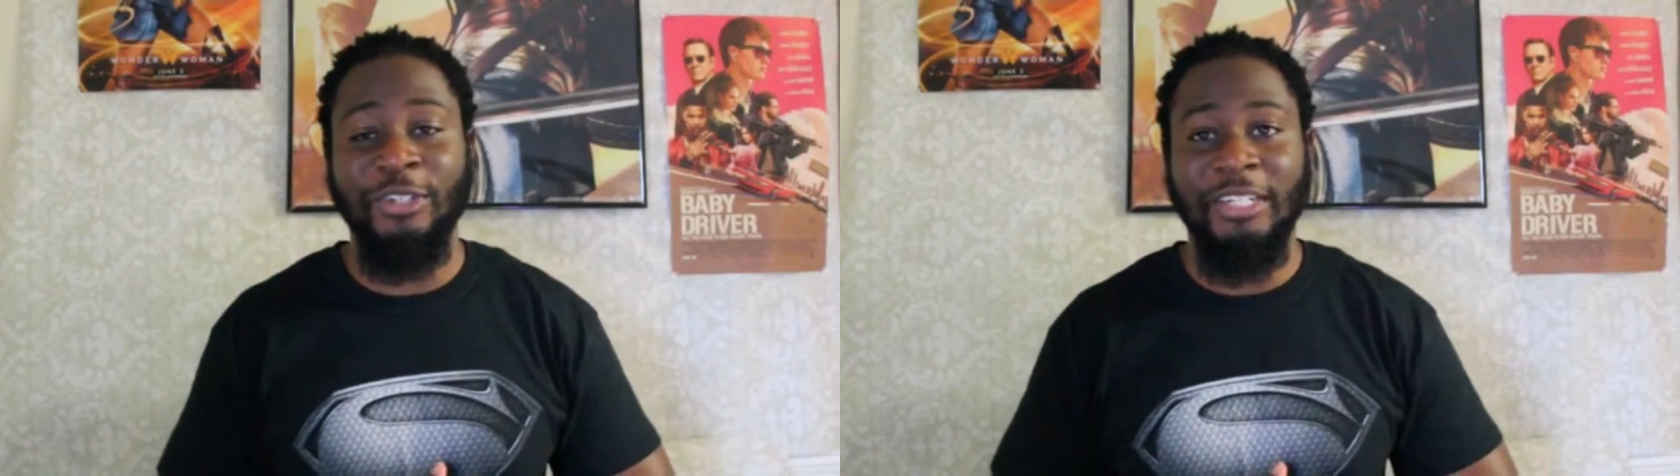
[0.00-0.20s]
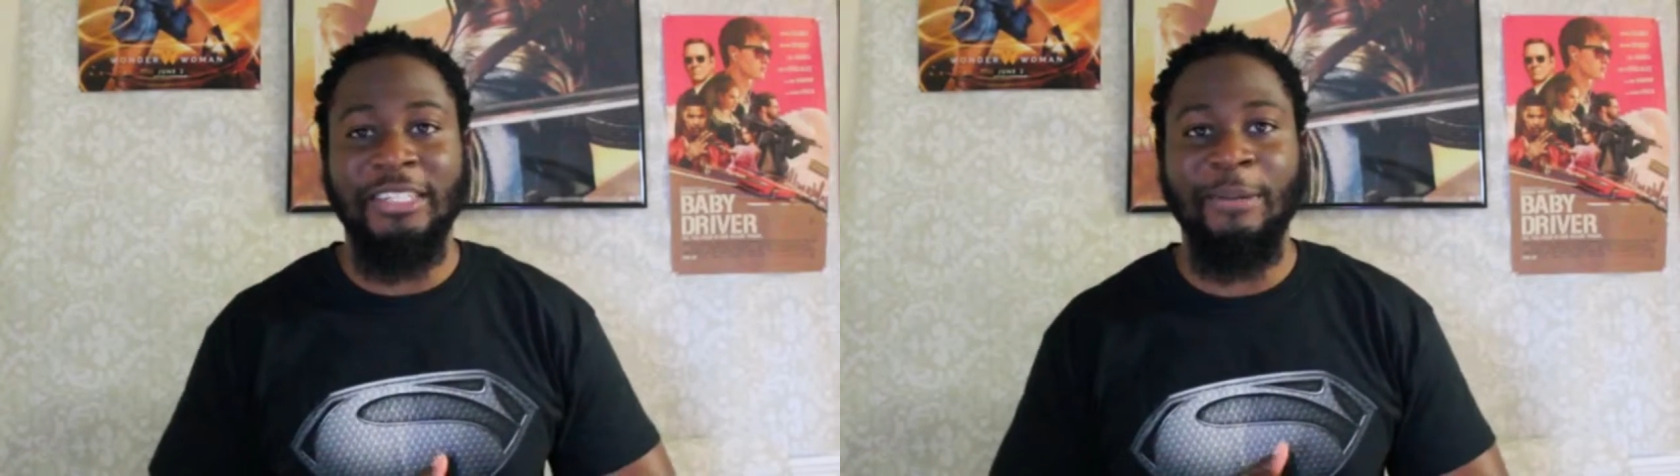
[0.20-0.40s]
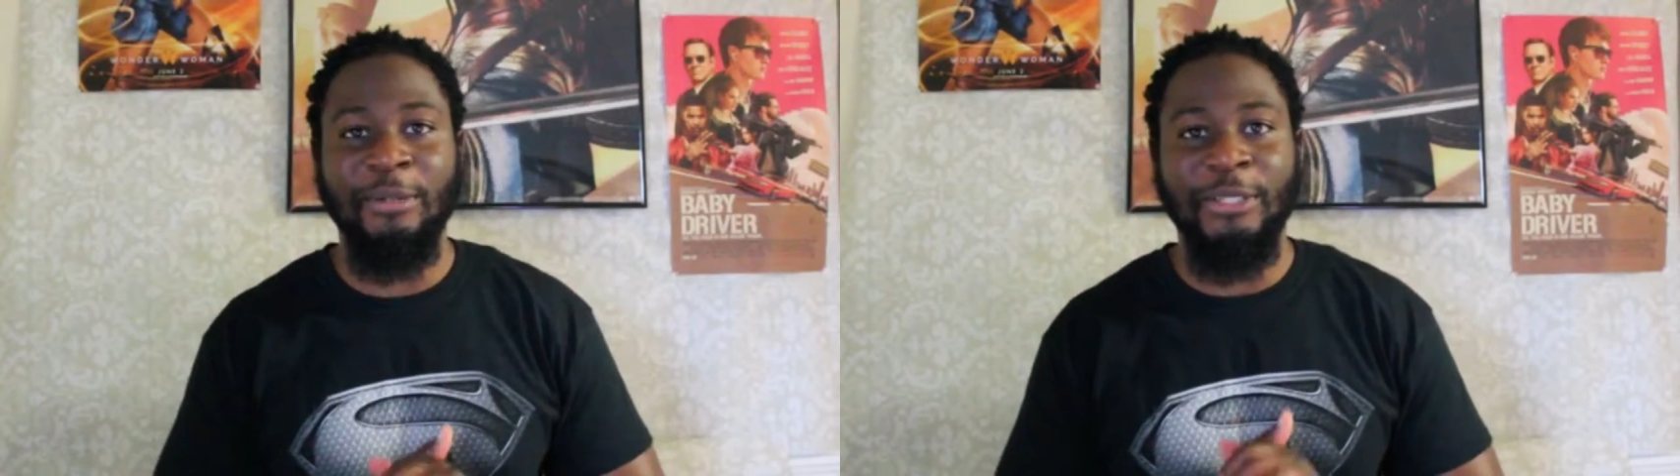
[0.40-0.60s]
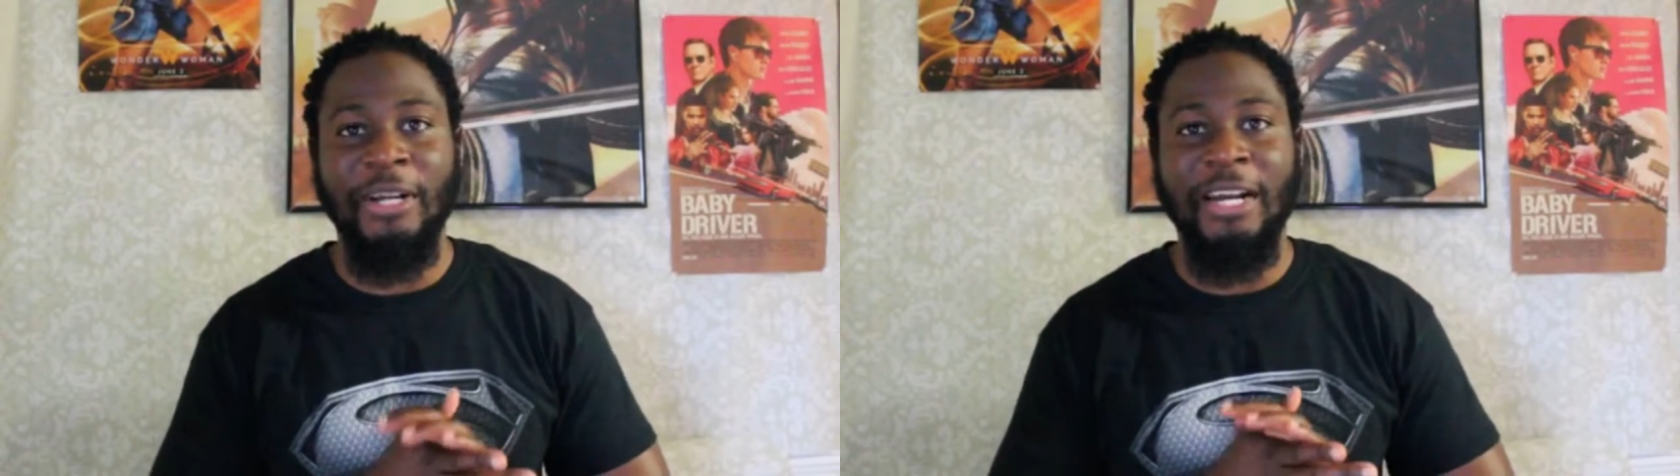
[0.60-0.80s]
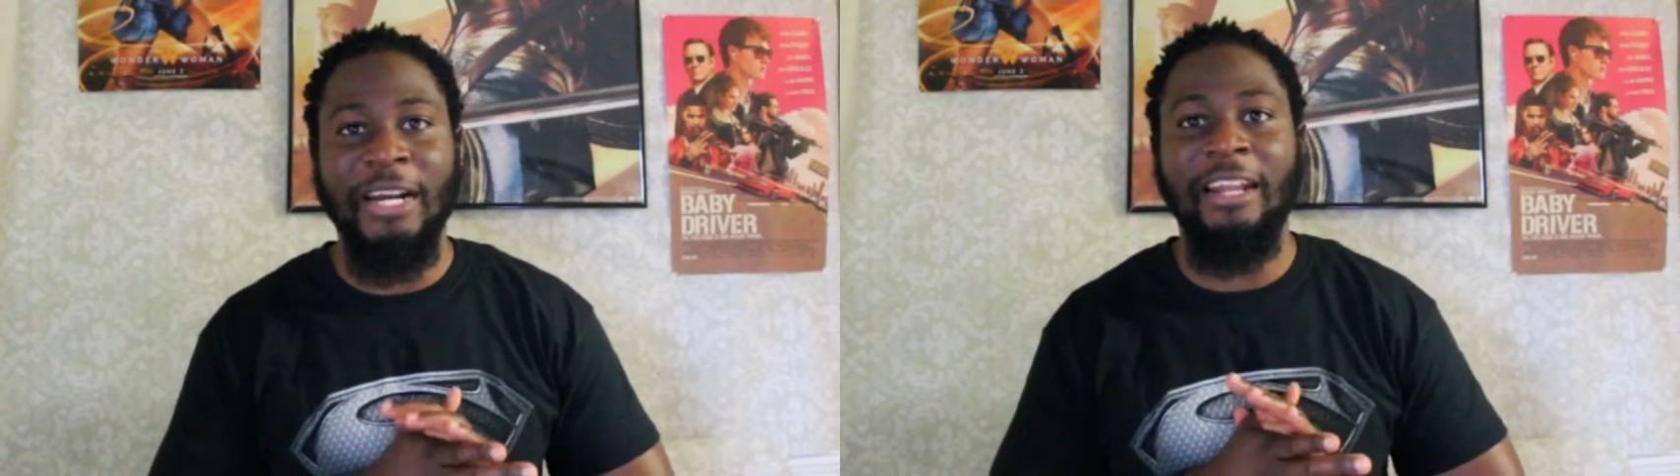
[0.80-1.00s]
this episode
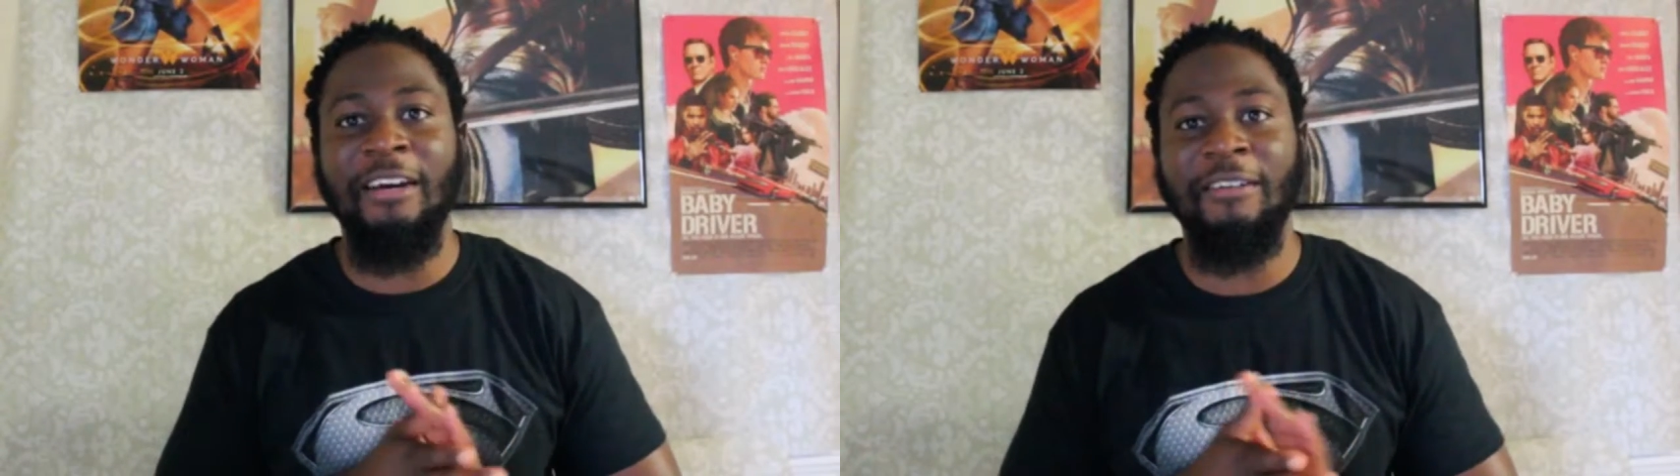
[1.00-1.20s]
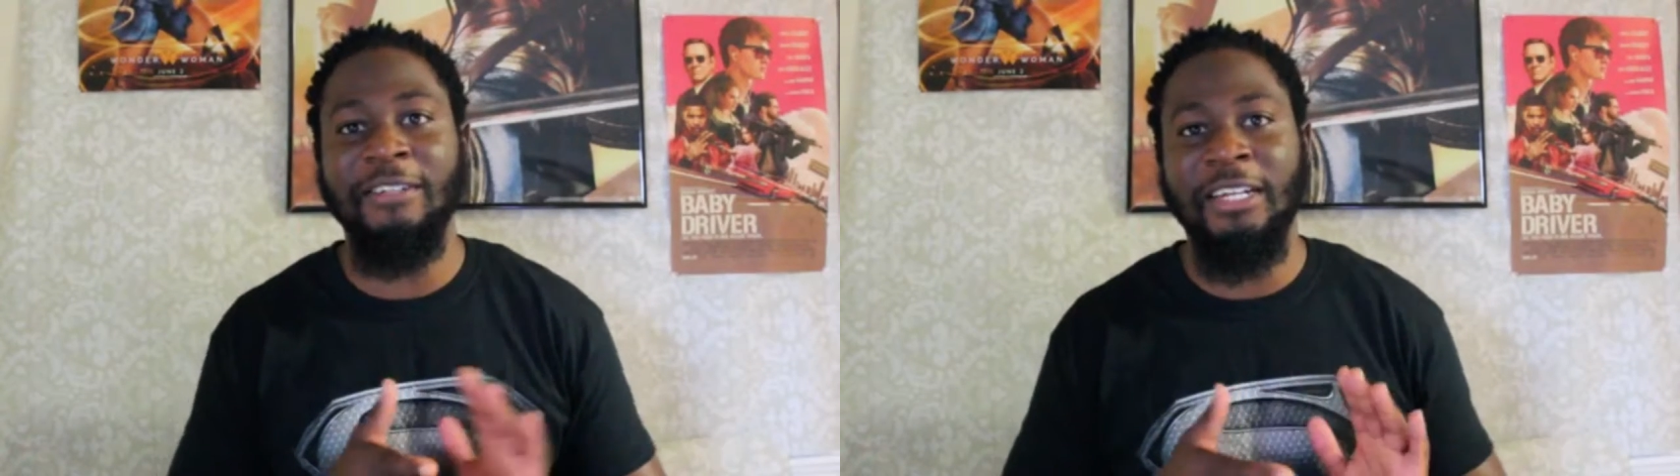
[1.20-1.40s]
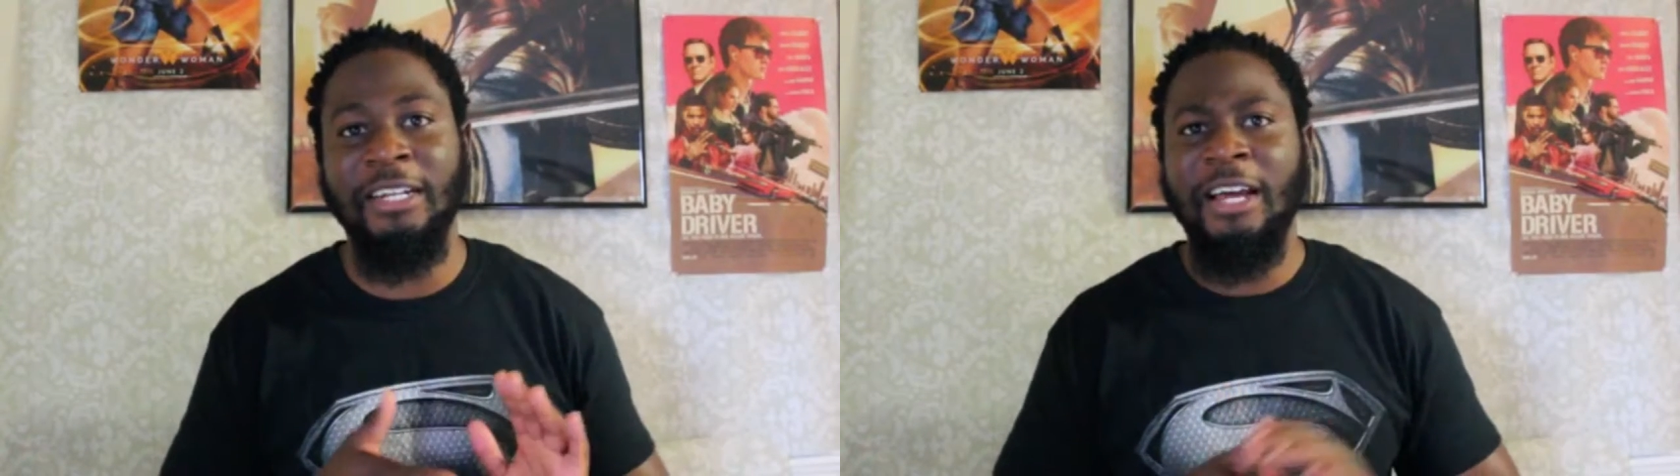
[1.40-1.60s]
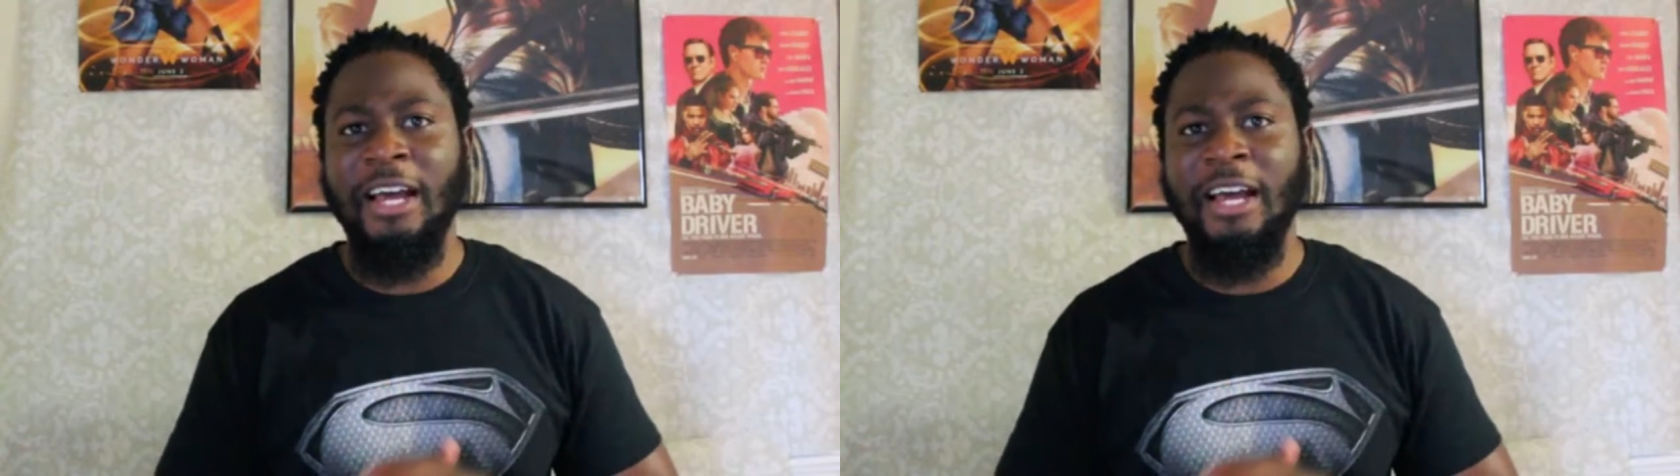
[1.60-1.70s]
and I loved it.